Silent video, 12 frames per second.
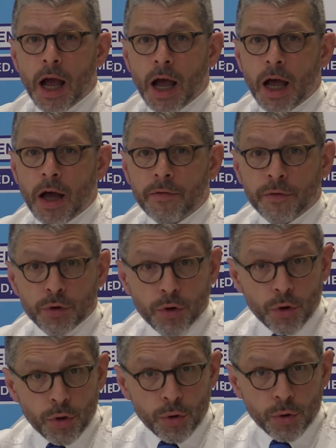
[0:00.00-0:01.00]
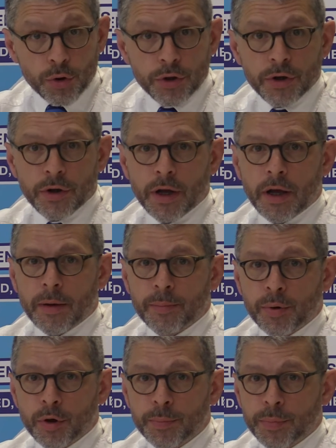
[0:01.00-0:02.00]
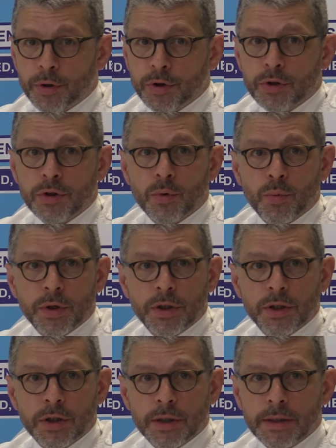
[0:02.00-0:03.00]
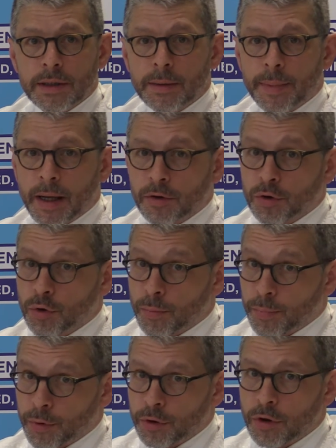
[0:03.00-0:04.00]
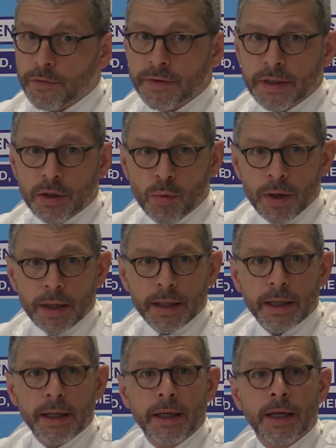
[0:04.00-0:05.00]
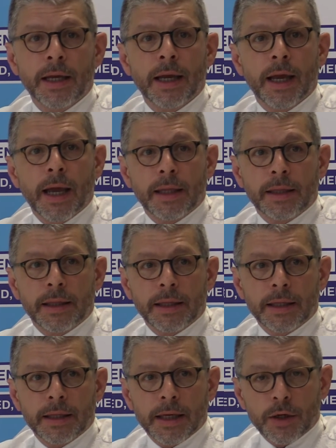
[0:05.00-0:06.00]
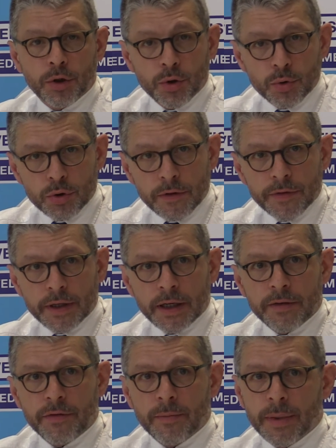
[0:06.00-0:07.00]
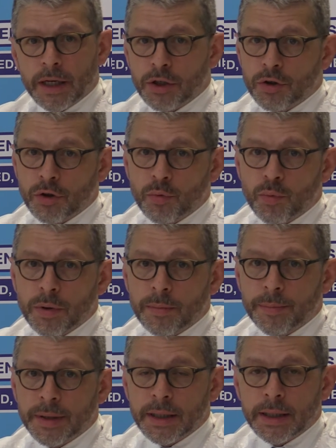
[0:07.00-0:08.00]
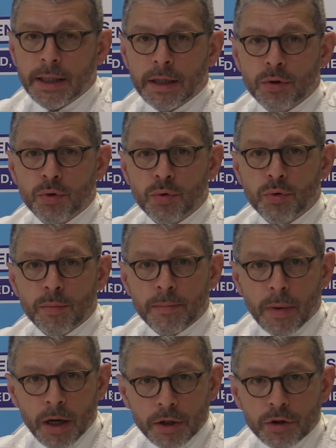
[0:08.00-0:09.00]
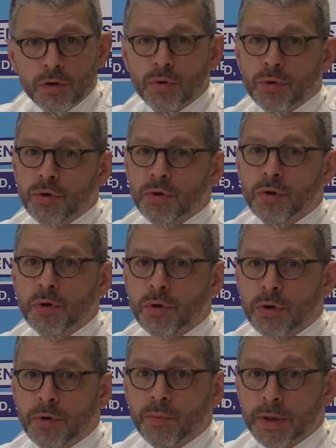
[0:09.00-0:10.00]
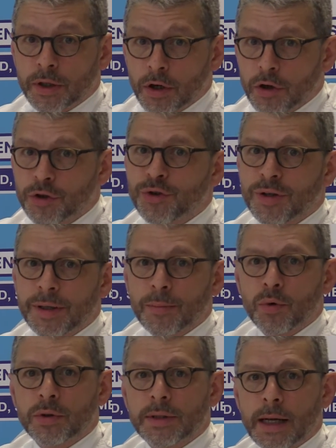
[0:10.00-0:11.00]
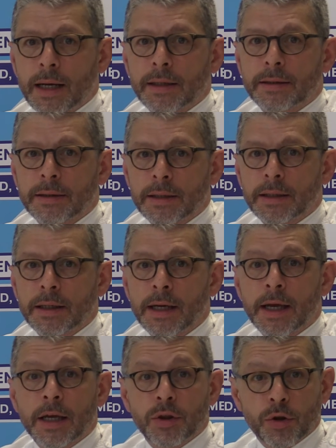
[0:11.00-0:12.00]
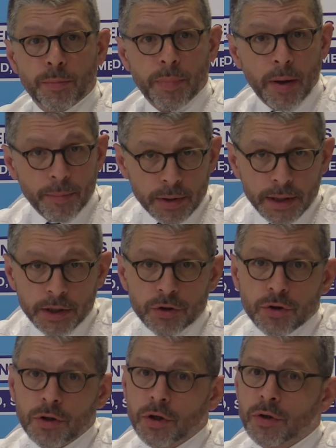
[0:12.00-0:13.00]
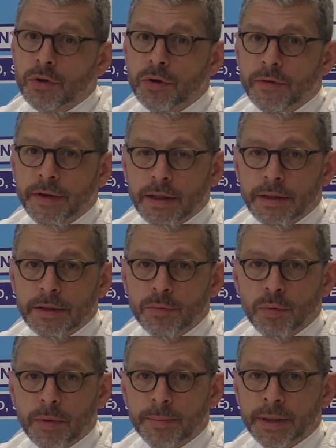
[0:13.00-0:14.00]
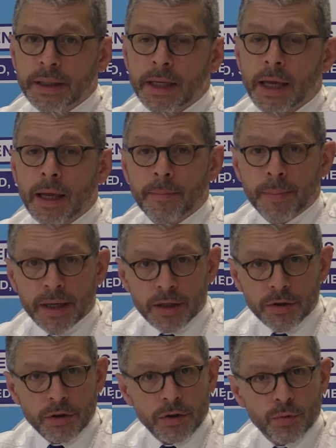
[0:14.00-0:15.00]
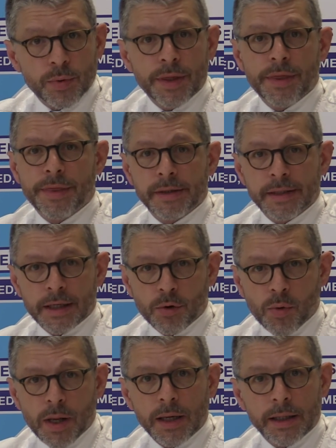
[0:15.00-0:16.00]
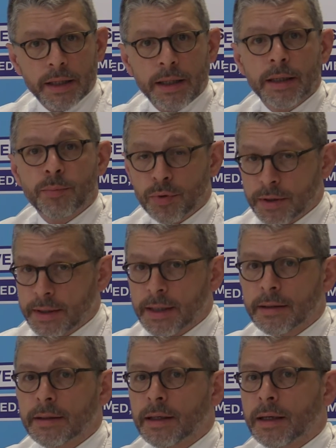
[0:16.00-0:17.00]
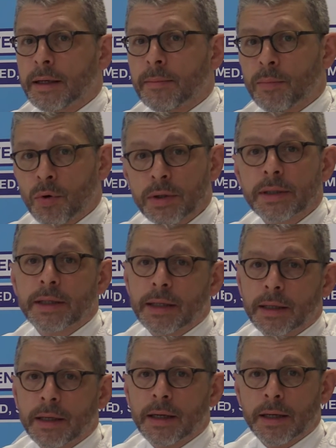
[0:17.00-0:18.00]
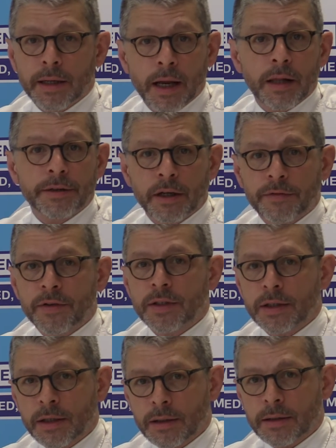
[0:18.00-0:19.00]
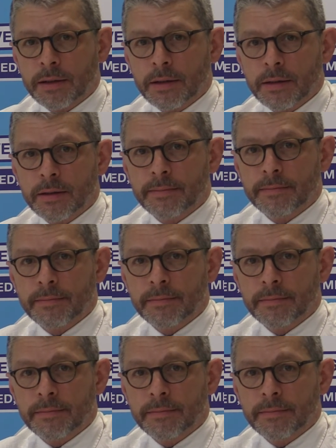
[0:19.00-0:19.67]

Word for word: Uh, for the third uh, purpose, which is about the burden of sequelae, the use of the information will be to monitor the reduction in mortality. The population under surveillance will be patients with sequelae presenting mostly in healthcare facilities.